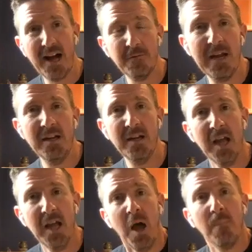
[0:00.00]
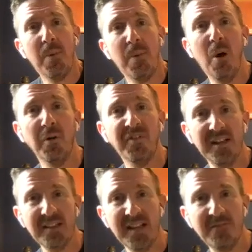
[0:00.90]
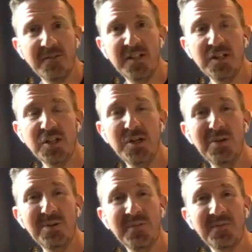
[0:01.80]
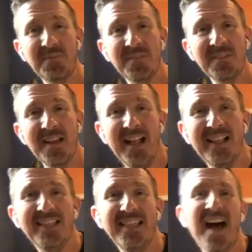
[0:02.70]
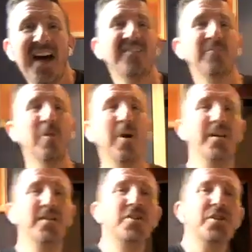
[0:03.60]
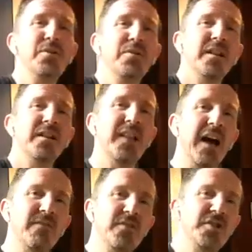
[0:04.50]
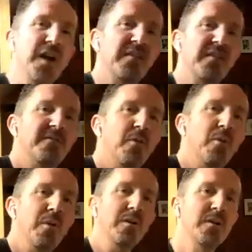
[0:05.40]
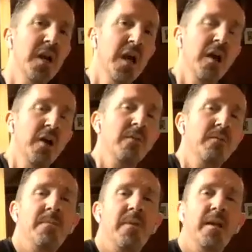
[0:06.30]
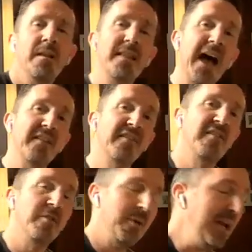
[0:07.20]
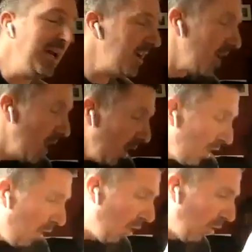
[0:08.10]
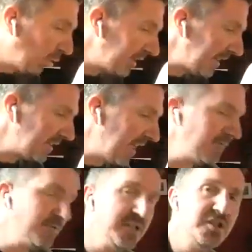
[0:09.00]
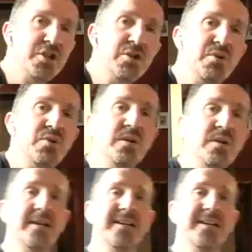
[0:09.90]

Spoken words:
for 3, pulse it left in 2, last 1 to the left, just 4, last 3, hold it left in 2,